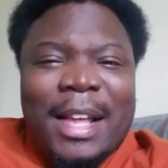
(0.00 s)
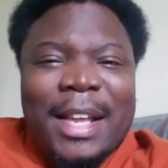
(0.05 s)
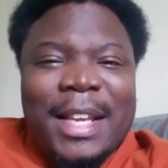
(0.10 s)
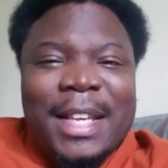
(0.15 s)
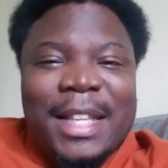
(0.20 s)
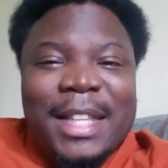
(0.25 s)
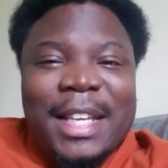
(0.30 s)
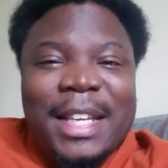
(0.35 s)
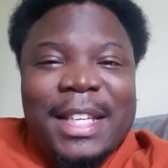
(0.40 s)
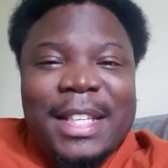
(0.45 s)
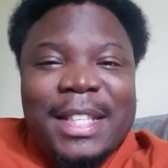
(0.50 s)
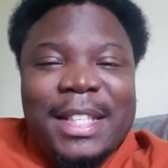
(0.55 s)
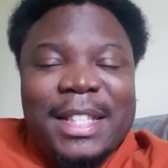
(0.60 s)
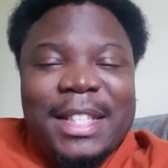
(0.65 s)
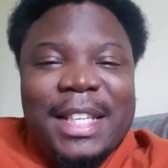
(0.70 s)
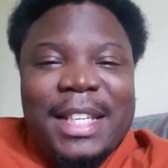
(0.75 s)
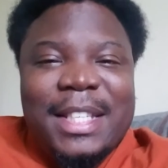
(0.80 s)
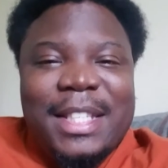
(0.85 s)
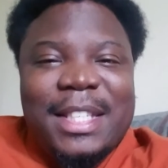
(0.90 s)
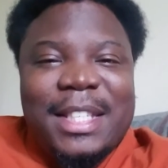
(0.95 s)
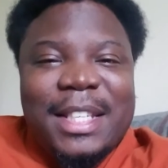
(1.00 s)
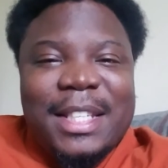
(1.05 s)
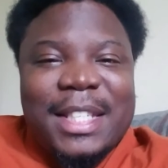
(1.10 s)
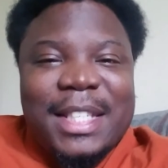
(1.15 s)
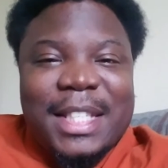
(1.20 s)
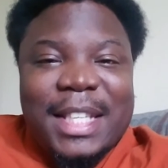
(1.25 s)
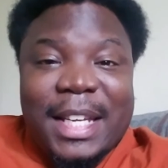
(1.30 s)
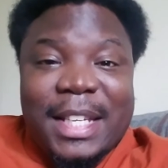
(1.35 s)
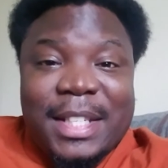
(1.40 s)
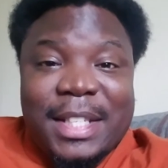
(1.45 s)
this
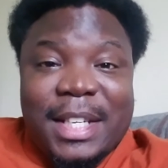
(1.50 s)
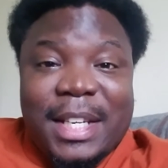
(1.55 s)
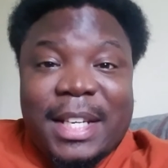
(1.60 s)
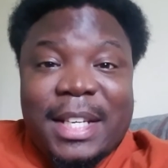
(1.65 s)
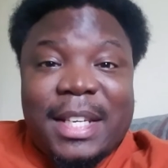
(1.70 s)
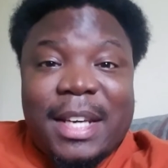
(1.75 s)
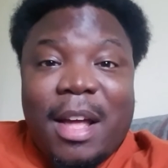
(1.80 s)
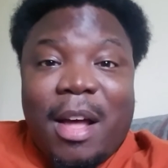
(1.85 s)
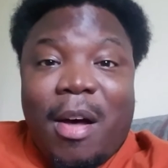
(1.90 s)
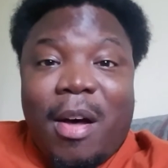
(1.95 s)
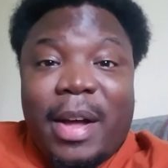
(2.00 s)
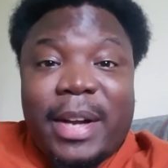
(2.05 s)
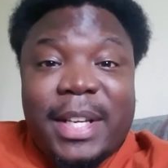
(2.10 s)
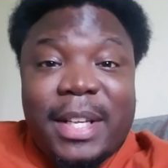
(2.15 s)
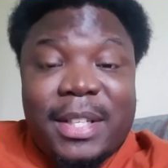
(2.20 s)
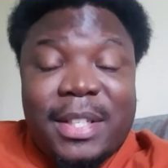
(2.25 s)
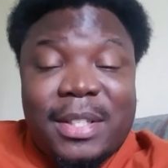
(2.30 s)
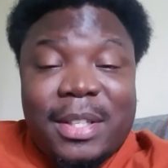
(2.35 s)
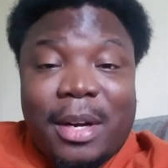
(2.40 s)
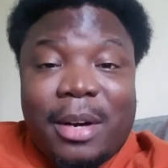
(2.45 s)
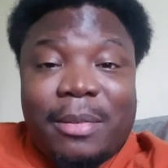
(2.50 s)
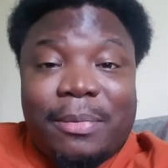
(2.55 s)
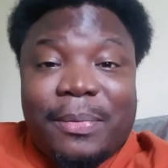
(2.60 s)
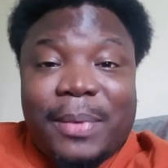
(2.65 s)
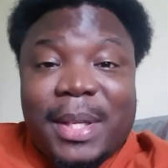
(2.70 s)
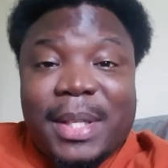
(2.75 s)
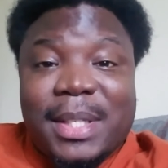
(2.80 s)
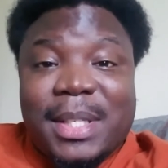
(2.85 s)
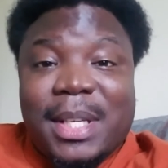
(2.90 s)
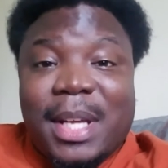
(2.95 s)
decision on the
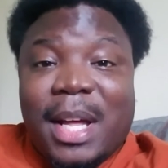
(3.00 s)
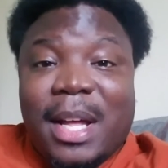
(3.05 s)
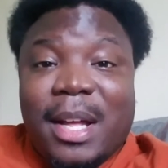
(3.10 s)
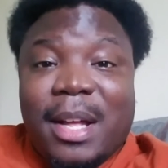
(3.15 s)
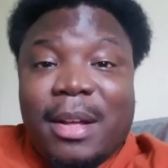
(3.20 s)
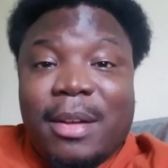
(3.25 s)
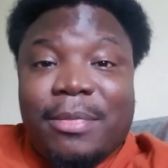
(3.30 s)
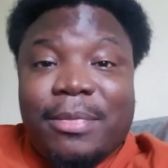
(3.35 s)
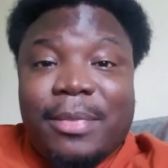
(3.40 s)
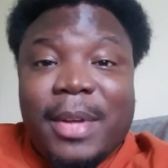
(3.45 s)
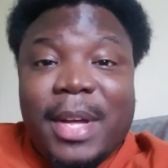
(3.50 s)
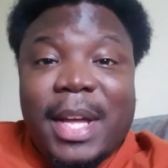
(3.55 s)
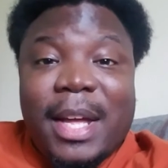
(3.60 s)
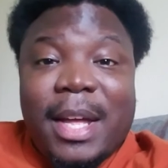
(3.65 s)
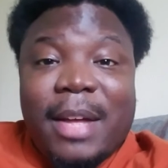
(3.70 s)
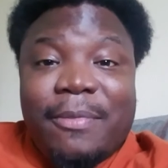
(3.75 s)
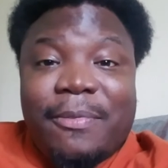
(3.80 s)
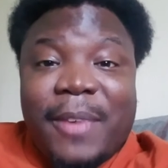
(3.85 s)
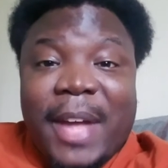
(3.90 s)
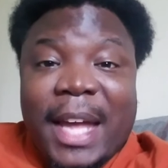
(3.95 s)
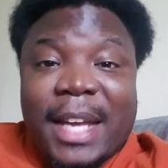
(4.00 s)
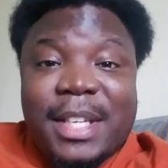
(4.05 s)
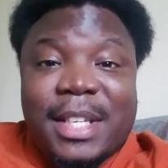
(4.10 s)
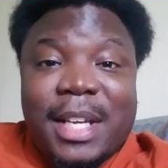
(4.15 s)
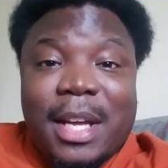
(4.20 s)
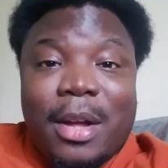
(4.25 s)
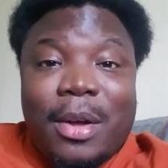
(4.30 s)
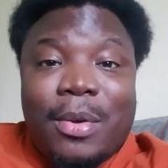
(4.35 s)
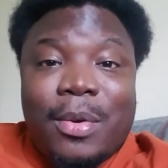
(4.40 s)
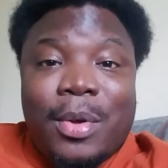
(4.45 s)
surface of
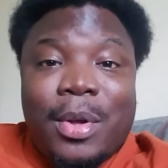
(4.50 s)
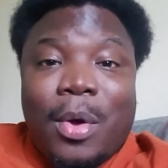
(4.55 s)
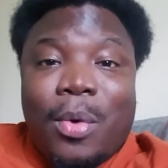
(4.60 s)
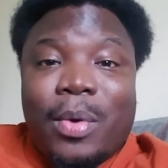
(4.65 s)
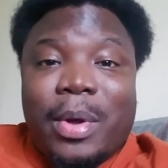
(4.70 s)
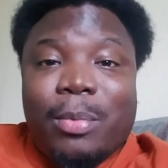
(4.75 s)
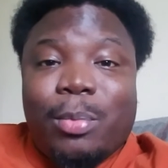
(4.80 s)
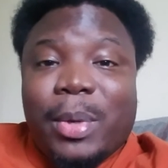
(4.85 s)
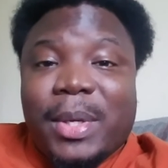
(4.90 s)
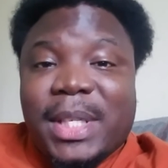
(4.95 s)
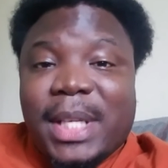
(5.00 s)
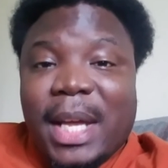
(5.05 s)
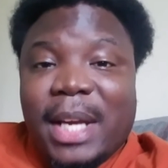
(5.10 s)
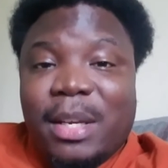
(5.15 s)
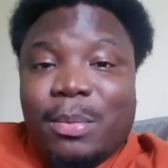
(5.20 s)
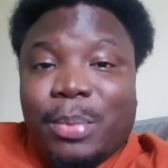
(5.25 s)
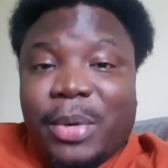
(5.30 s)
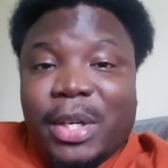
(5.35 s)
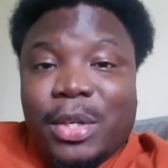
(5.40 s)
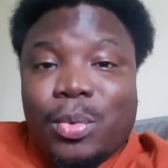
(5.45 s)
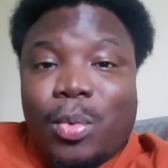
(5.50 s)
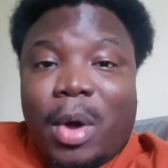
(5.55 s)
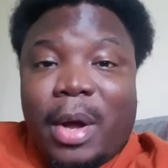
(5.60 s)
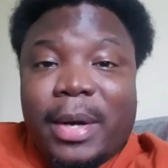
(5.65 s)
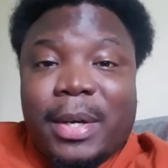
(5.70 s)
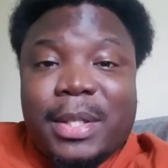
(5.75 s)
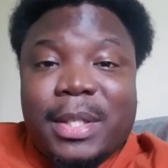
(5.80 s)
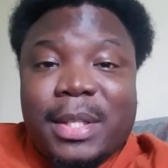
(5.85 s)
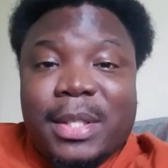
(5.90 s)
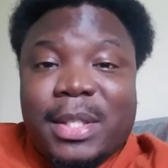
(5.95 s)
Fangio going with Teddy
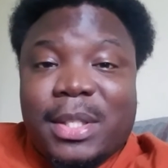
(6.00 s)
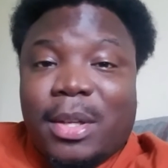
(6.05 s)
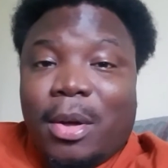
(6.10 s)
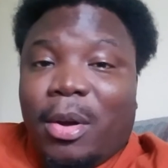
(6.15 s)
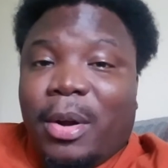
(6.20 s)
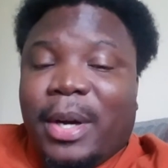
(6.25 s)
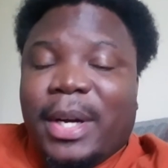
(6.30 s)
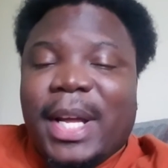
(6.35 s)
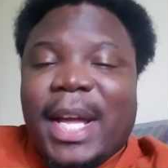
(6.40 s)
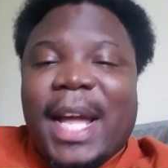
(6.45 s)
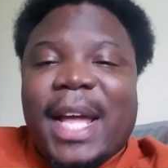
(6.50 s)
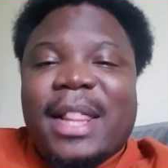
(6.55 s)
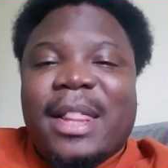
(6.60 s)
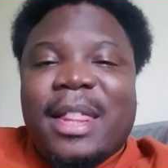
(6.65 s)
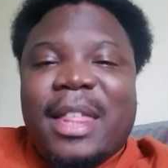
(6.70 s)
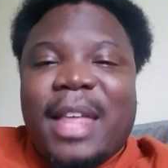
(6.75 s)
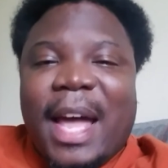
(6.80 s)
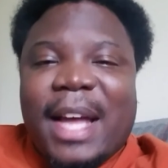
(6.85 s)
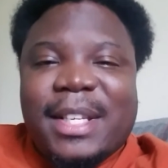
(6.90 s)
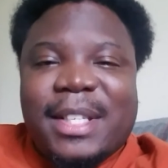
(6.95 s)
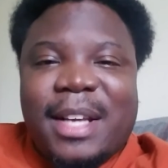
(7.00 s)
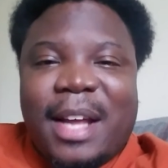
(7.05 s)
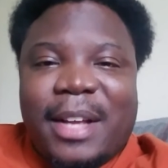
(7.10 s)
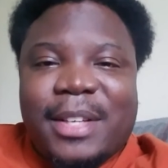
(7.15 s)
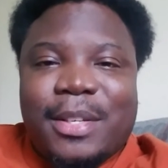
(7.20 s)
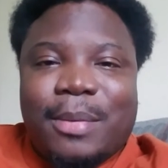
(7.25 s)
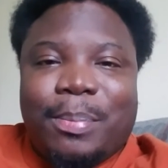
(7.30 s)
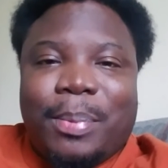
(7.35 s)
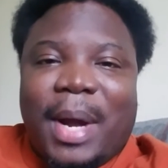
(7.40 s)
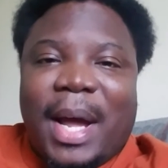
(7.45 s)
Bridgewater to start, that's not
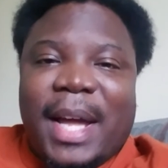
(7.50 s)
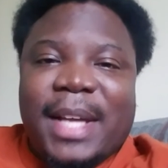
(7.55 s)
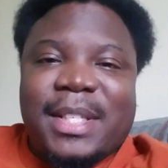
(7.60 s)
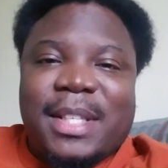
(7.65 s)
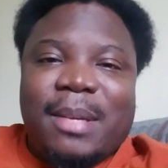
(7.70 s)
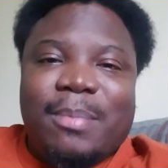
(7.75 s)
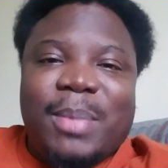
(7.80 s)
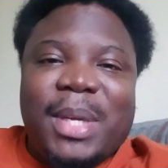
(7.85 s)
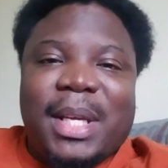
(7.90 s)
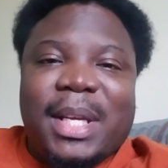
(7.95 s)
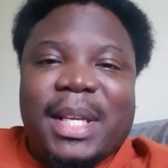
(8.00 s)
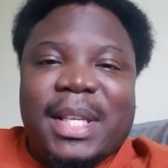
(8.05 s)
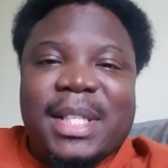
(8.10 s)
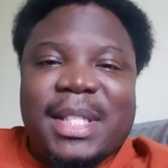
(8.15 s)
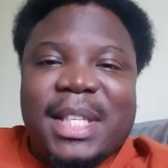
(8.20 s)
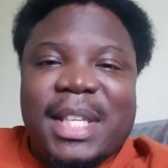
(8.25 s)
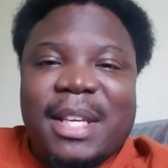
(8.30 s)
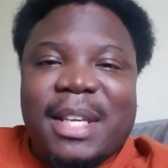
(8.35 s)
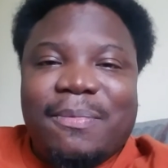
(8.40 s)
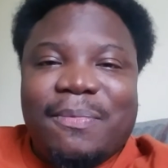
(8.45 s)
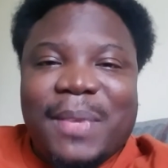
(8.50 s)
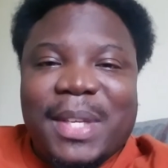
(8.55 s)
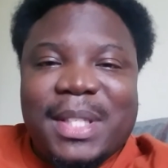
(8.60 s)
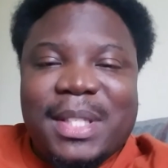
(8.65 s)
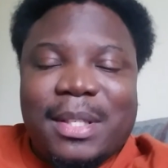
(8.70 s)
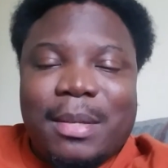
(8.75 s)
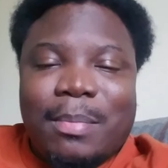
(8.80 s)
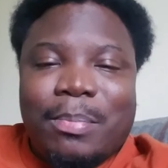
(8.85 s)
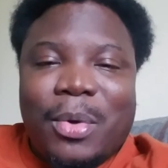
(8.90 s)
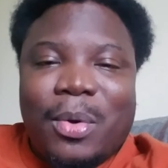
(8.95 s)
surprising because he fits
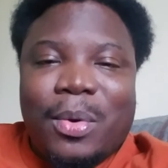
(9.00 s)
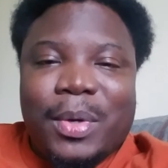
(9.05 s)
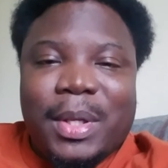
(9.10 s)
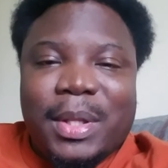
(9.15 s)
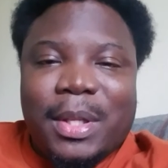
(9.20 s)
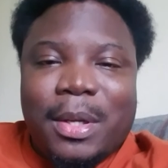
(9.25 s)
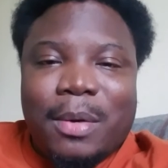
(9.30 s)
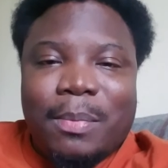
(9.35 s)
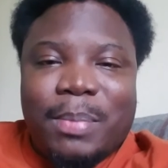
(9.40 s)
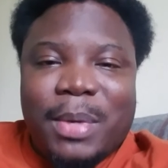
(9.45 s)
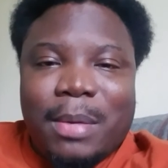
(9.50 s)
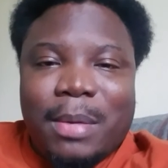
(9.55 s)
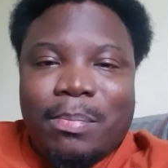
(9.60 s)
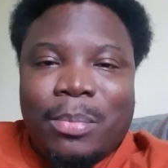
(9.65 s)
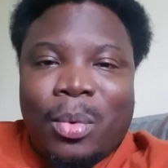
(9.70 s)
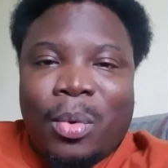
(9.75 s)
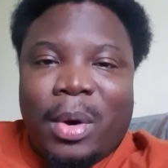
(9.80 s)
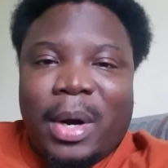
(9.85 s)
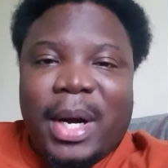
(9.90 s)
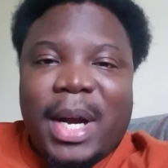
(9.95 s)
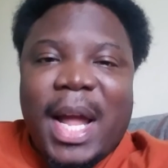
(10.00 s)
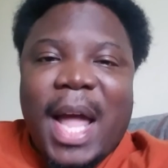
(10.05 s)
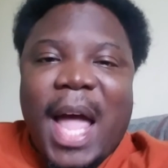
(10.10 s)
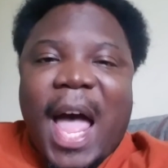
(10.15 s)
the mold a little bit more.